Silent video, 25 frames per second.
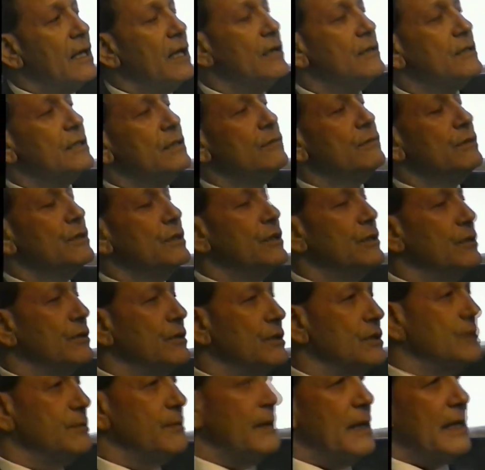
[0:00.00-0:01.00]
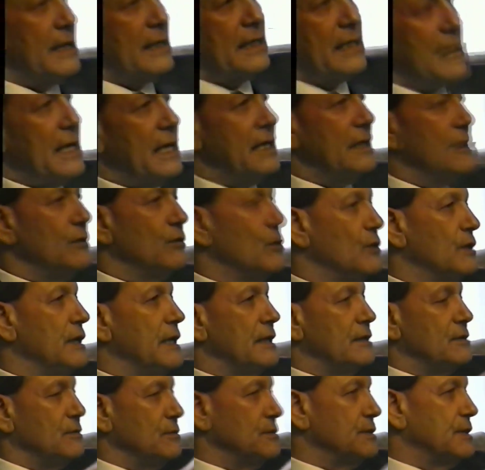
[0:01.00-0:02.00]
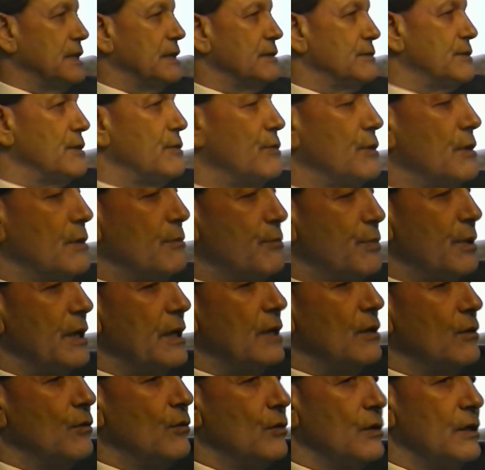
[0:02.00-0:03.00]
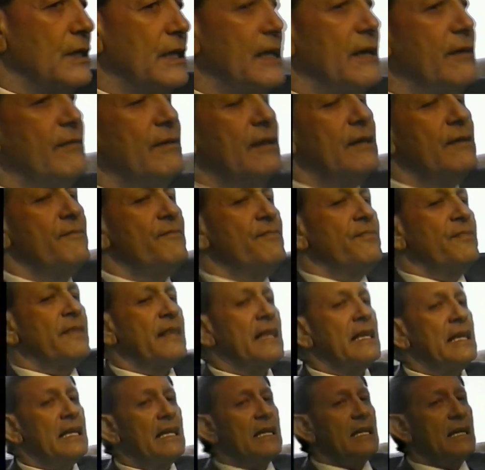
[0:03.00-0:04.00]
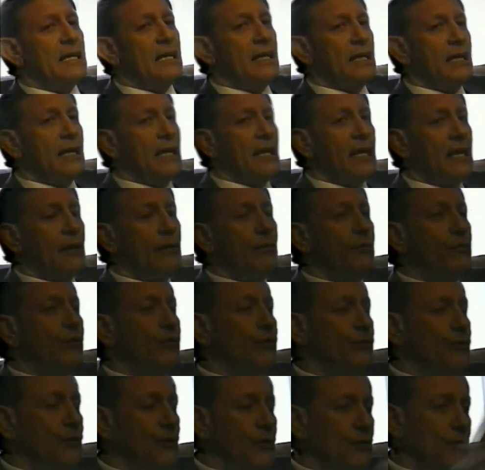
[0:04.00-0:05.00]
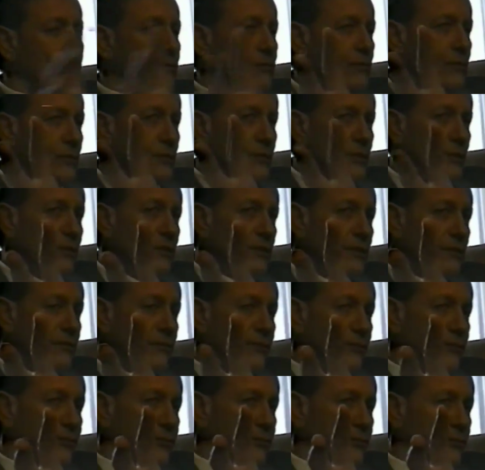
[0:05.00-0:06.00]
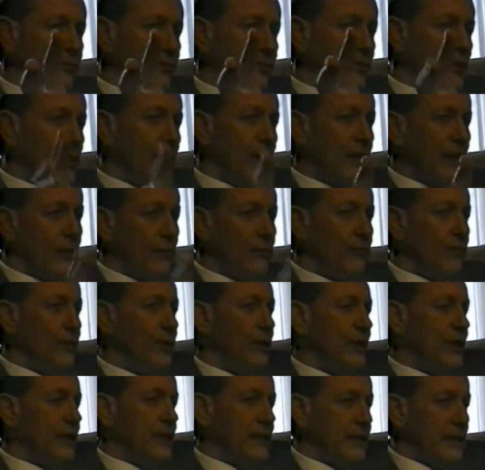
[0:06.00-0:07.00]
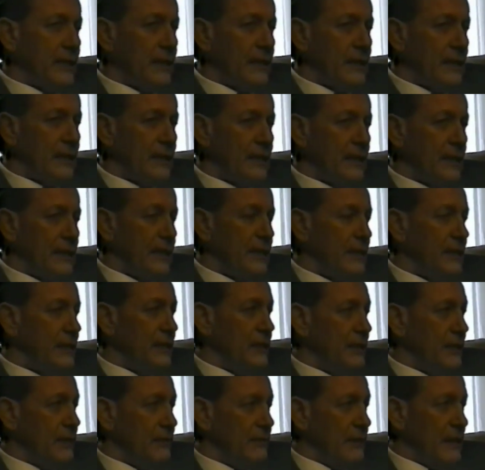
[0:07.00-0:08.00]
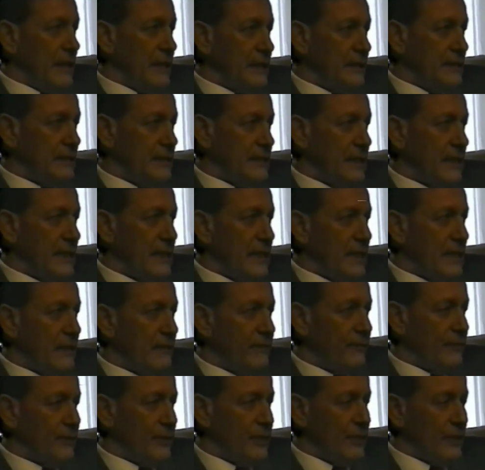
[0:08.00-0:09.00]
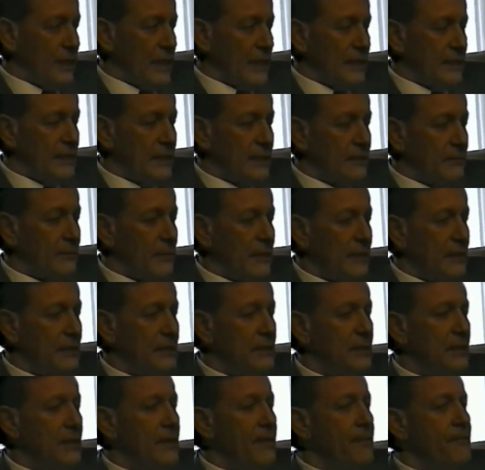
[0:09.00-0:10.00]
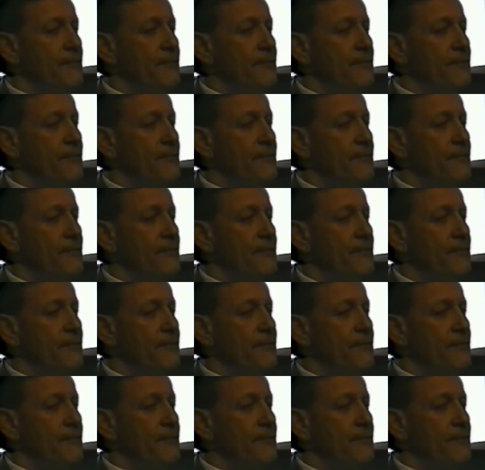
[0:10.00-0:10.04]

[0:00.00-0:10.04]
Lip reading: closely with you on the smart card and all that sort of thing, so we'll bring it all together, and we'll do the final work in the US here for the next 6 months,